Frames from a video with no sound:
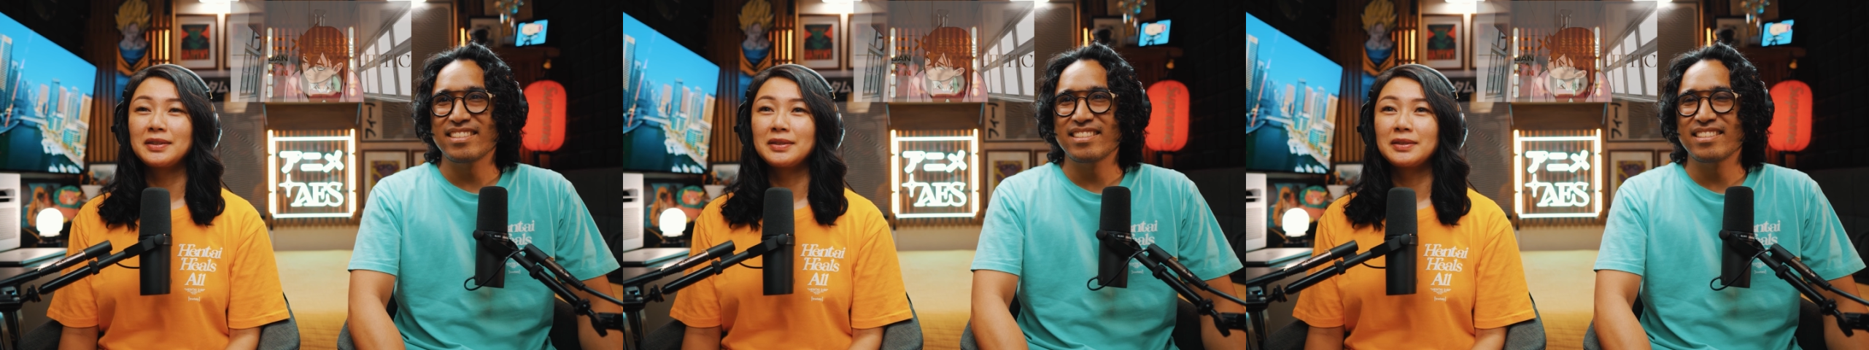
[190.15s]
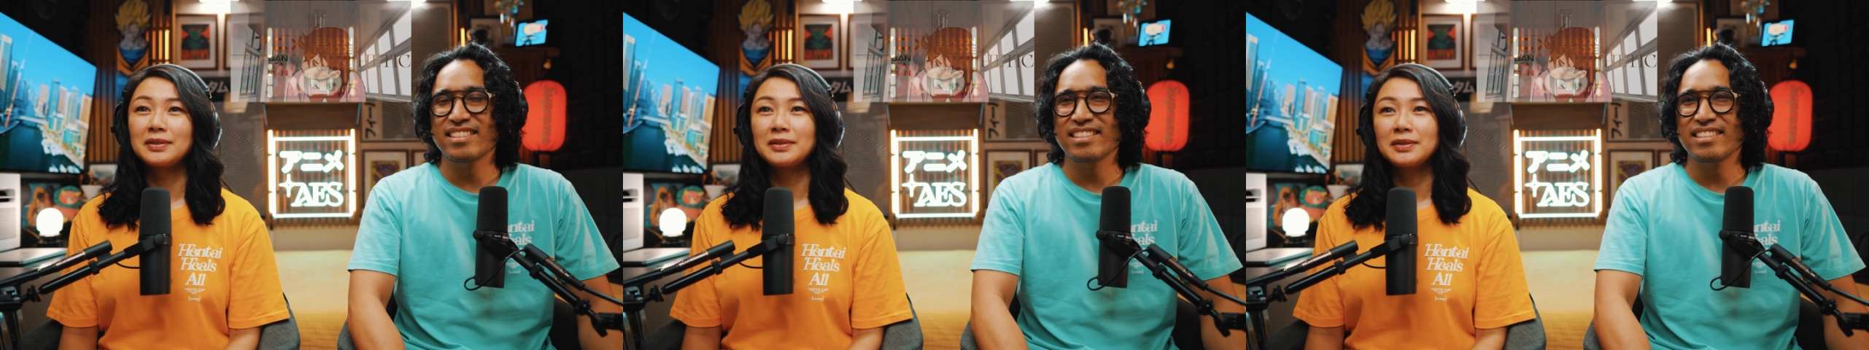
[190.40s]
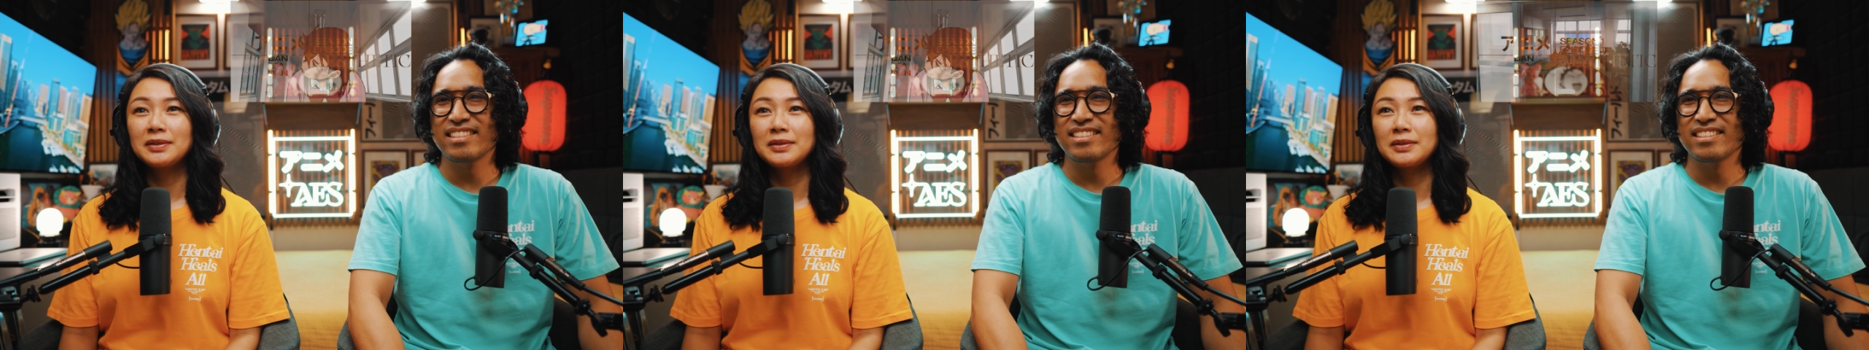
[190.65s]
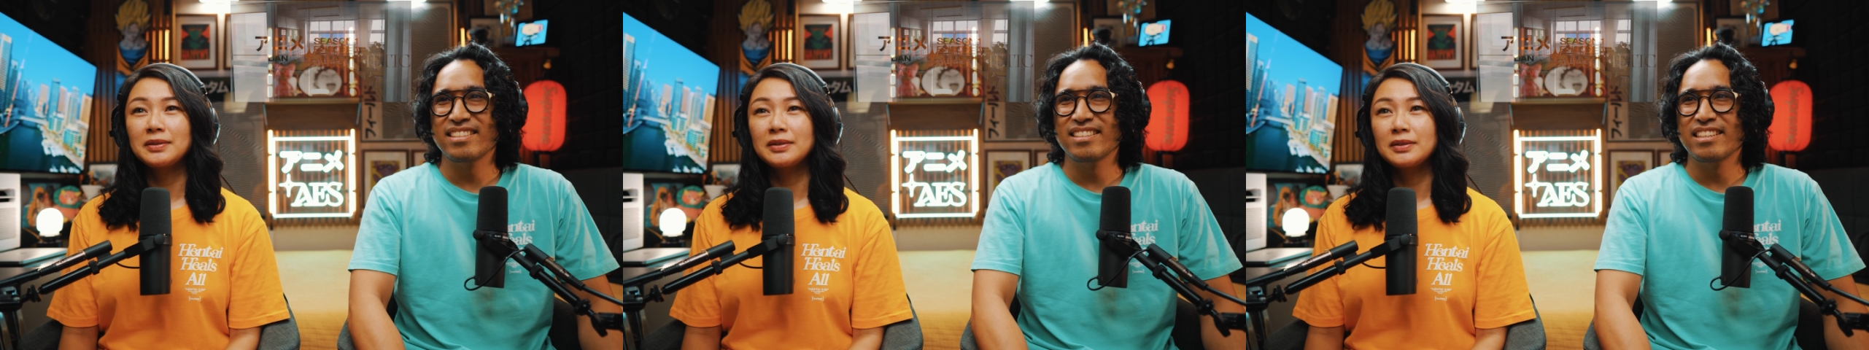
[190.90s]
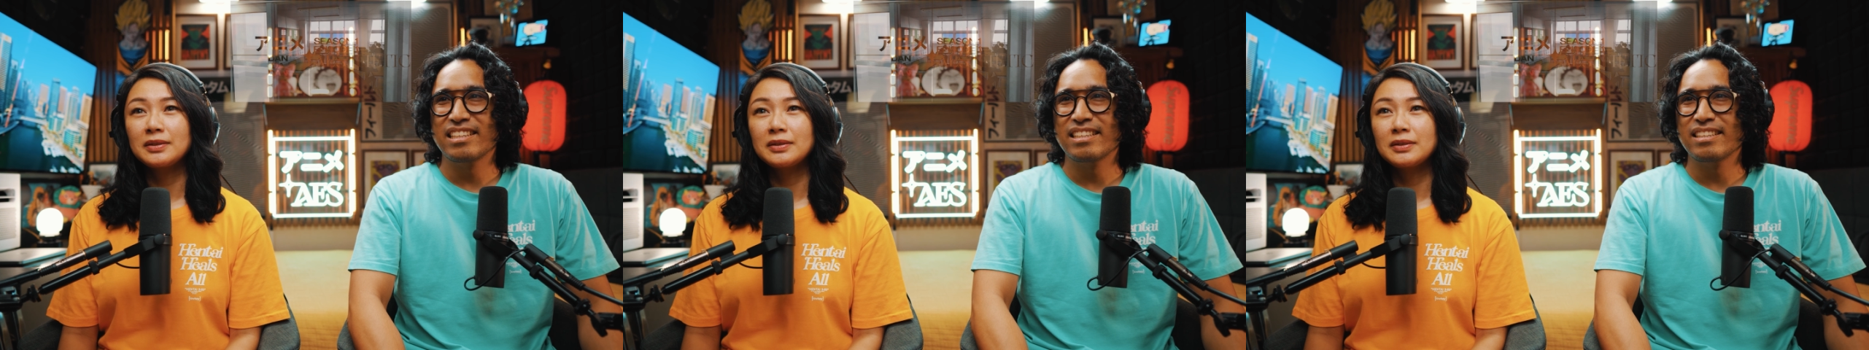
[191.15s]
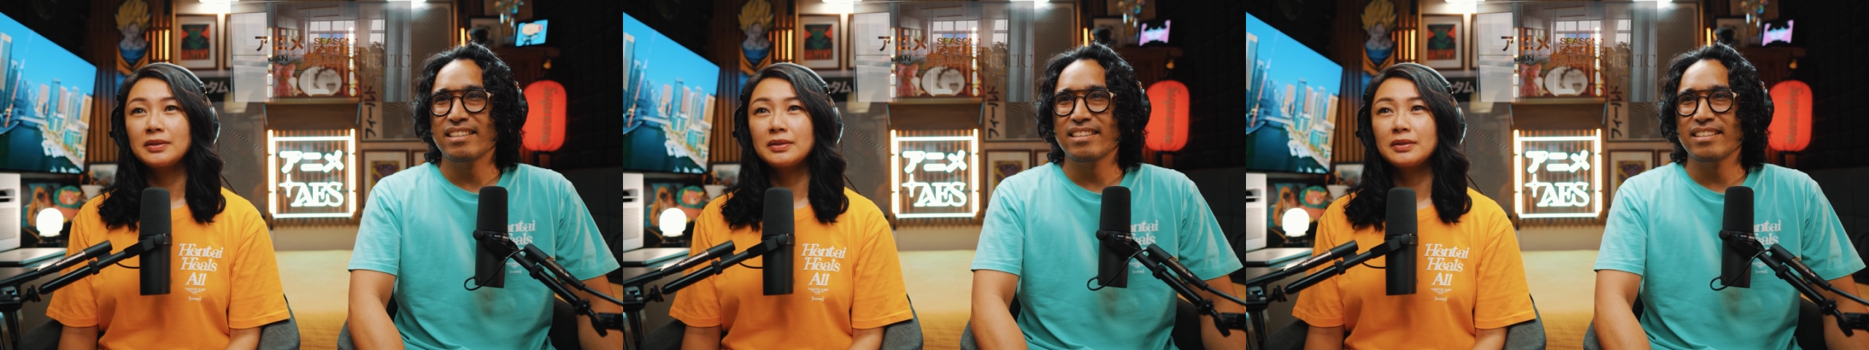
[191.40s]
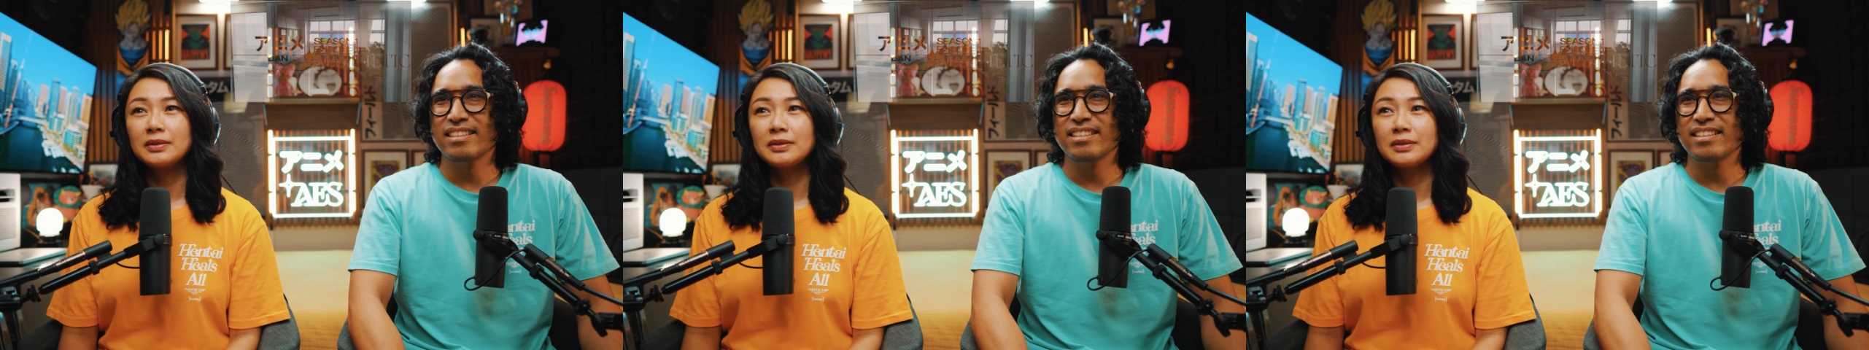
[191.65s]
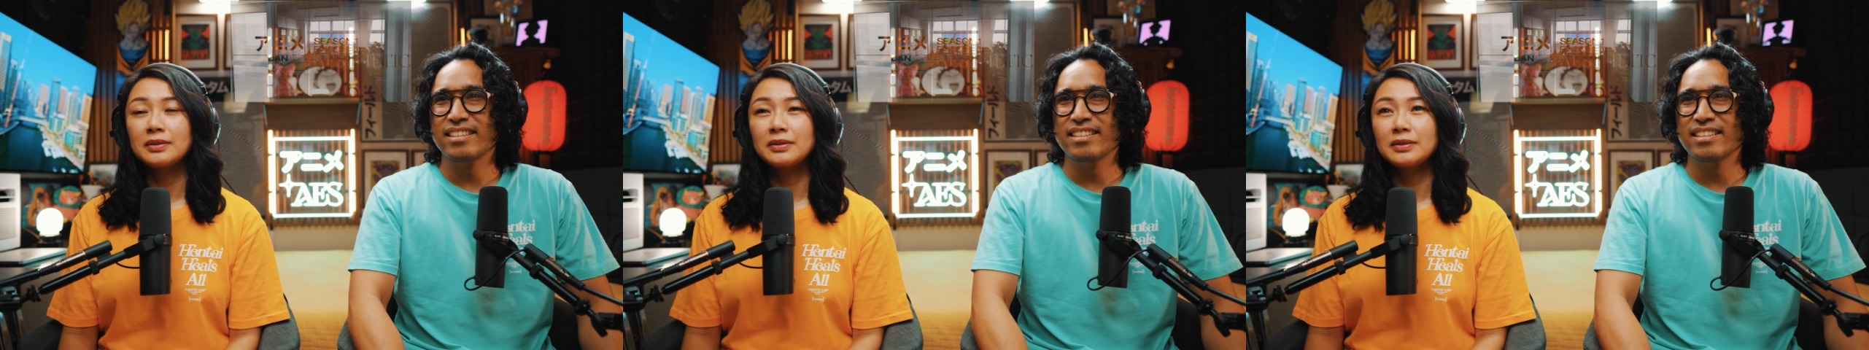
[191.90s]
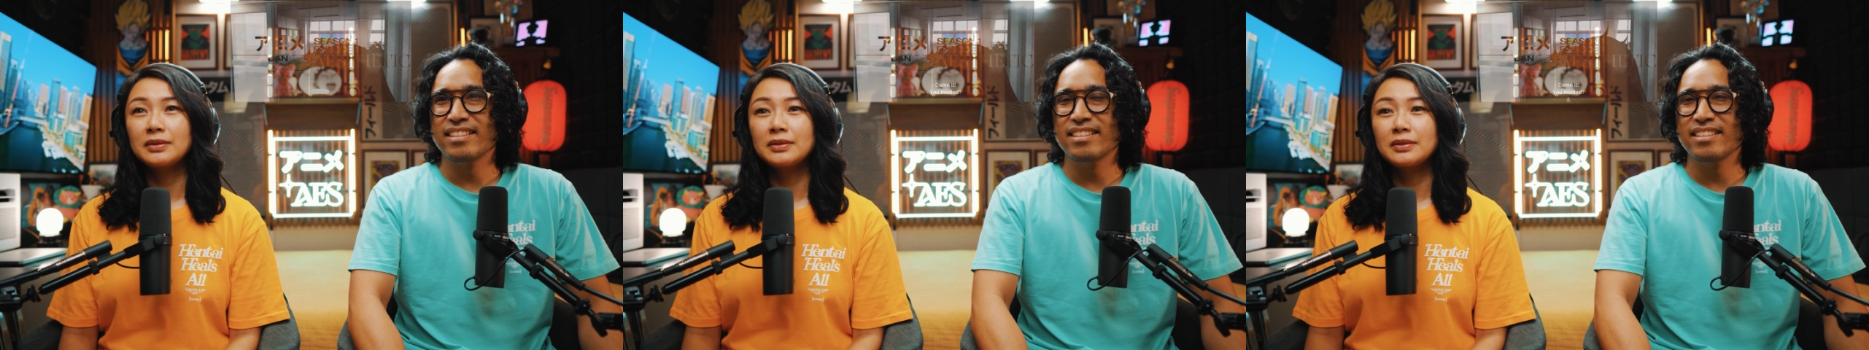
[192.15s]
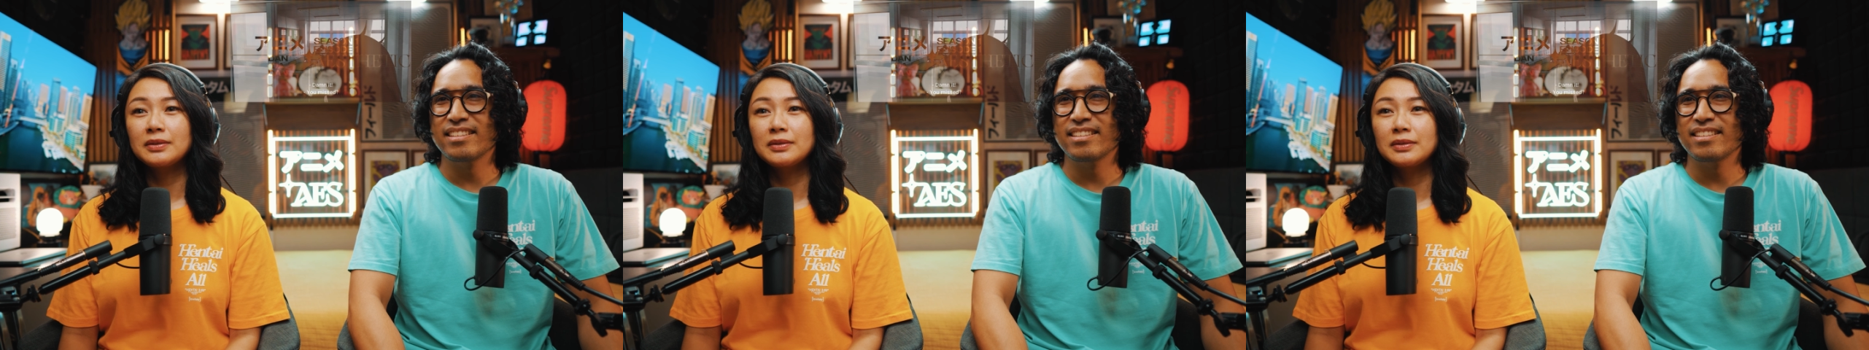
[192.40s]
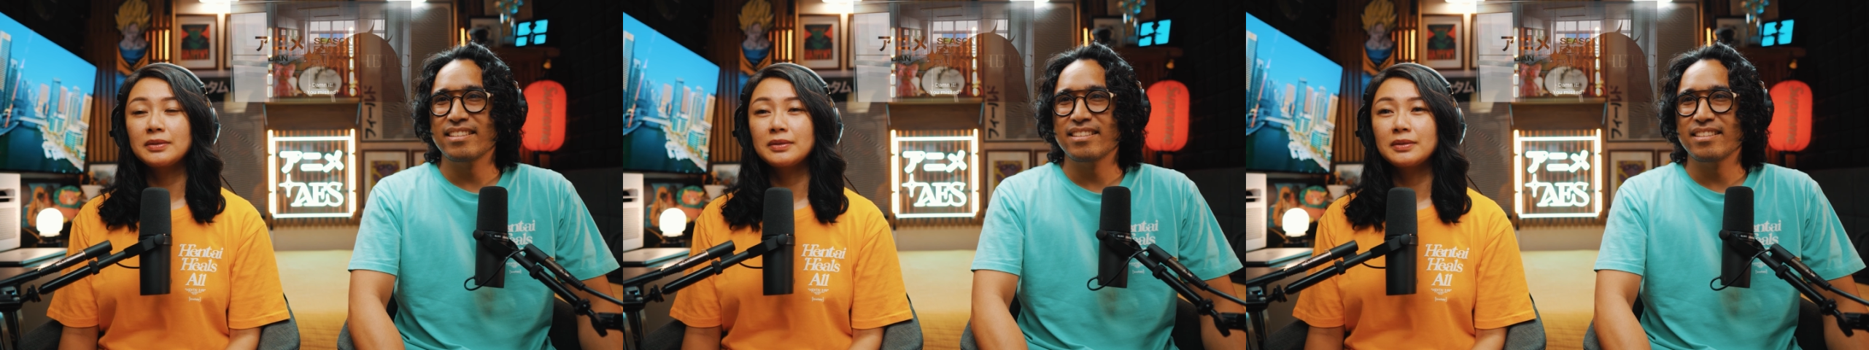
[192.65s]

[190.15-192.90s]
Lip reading: Nothing is said.